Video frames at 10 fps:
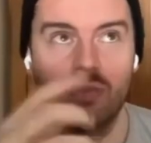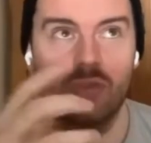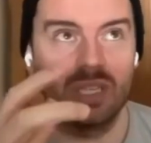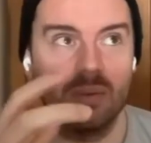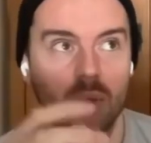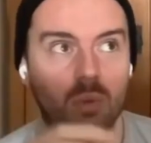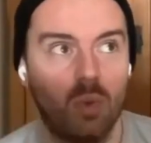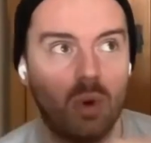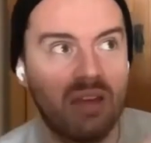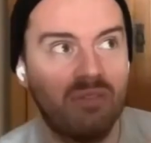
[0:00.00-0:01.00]
So, for
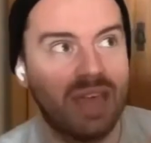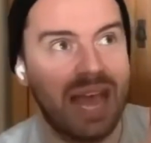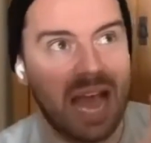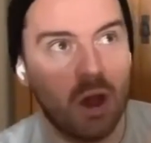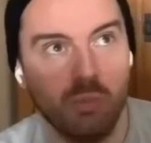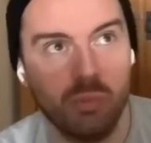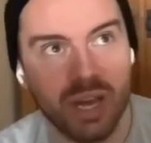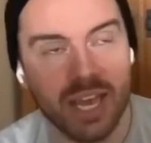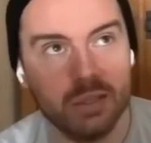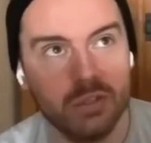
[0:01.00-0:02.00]
example, whatever that
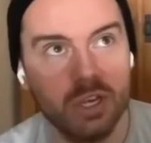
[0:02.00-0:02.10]
output yeah.